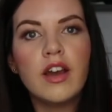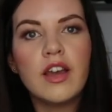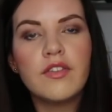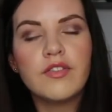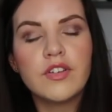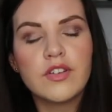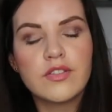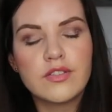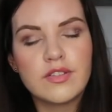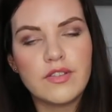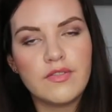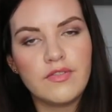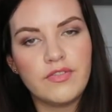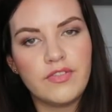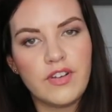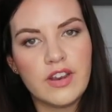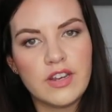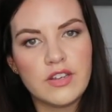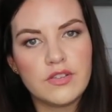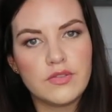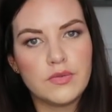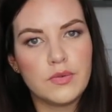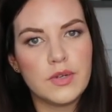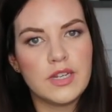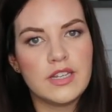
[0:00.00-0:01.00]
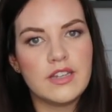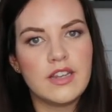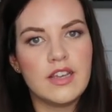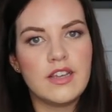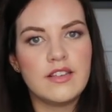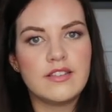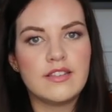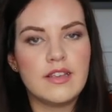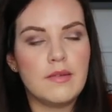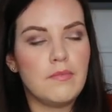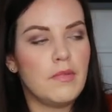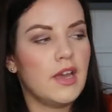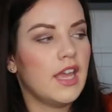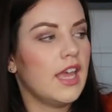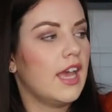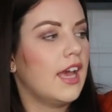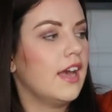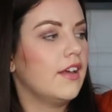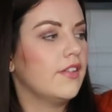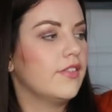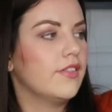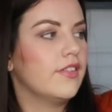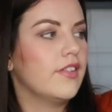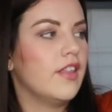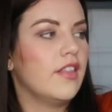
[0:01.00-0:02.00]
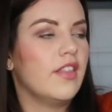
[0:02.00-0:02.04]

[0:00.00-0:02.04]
I've got some French windows in my house,